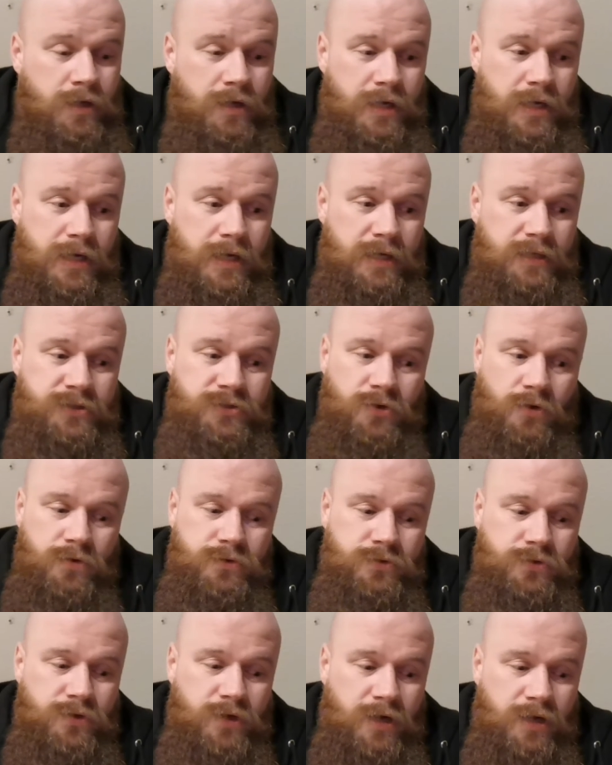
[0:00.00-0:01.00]
It's
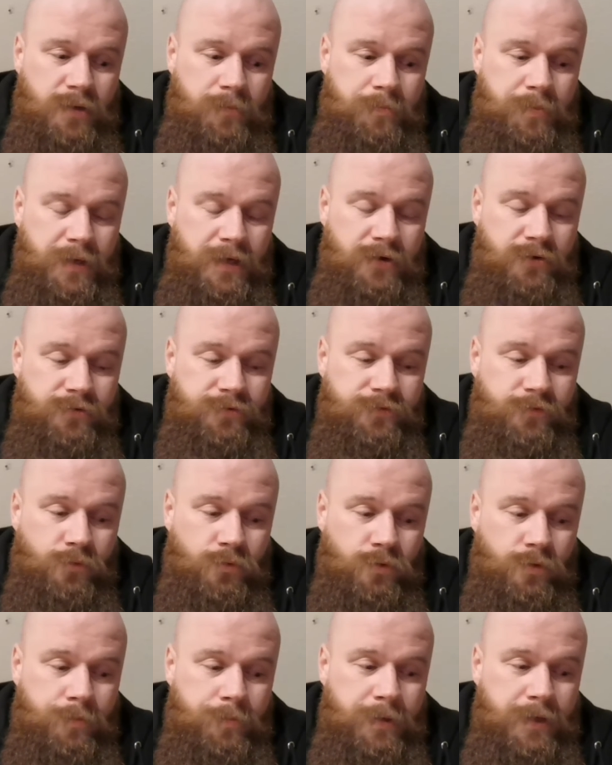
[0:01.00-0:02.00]
also not a beer
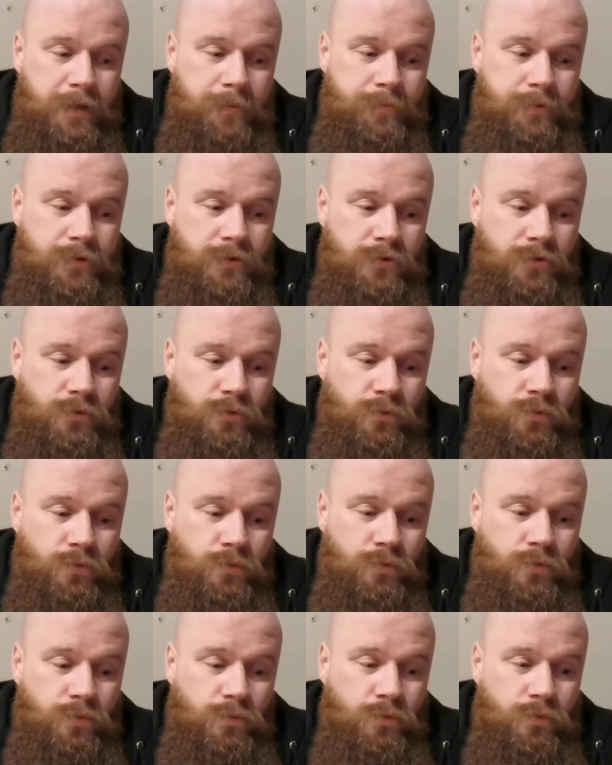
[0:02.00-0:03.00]
for people
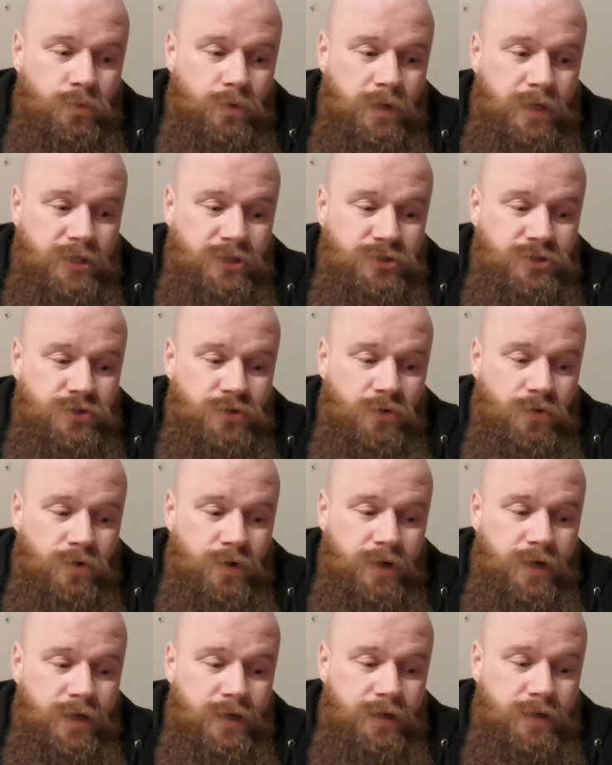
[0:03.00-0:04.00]
who
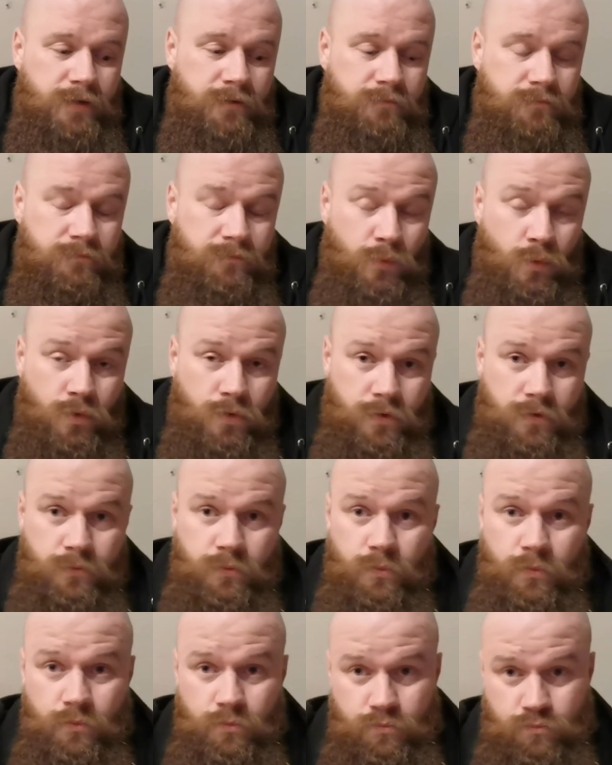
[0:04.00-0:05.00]
enjoy, or